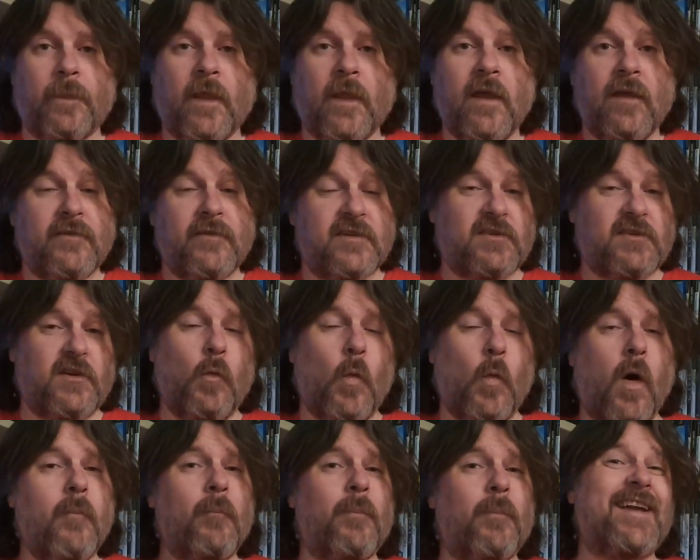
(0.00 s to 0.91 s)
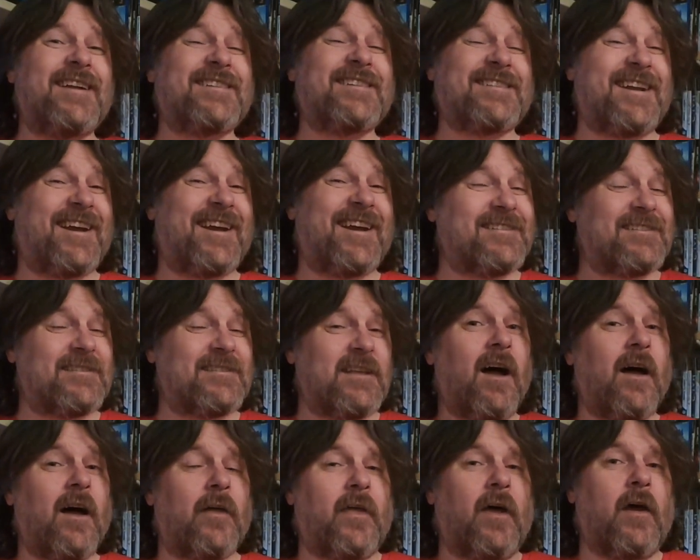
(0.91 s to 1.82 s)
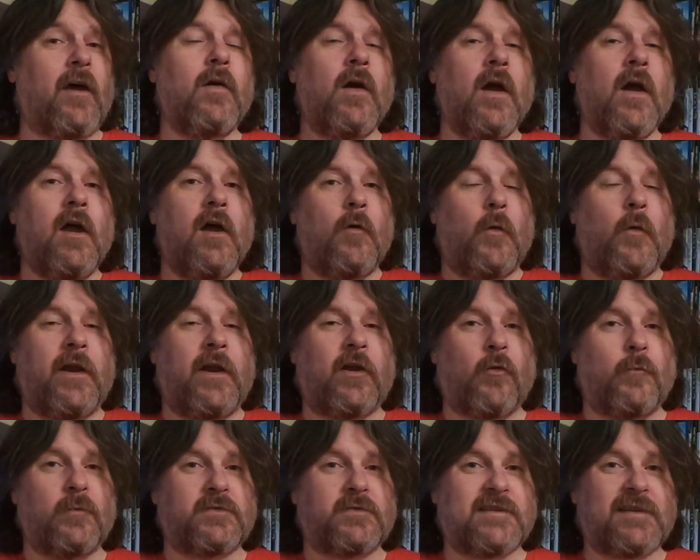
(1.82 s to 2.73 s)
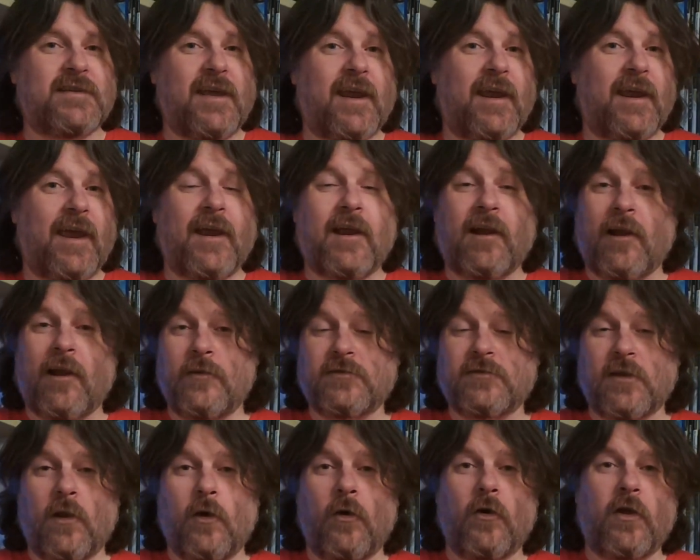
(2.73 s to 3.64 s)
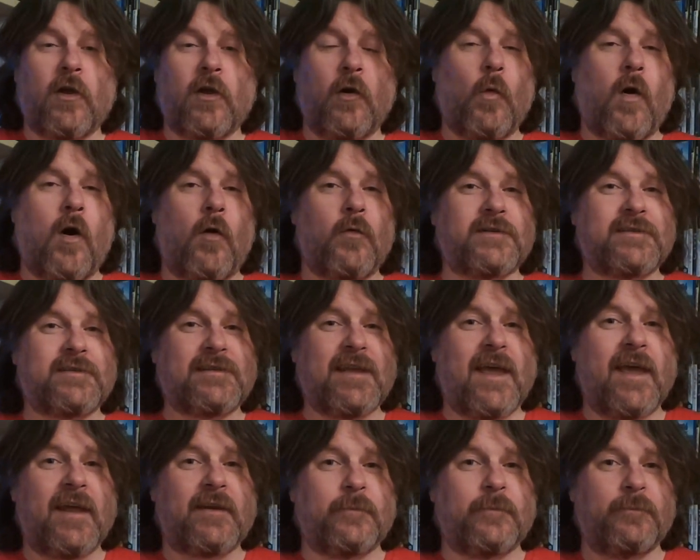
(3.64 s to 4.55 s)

There's only one place that I can start though when it comes to taking a closer look at what was said.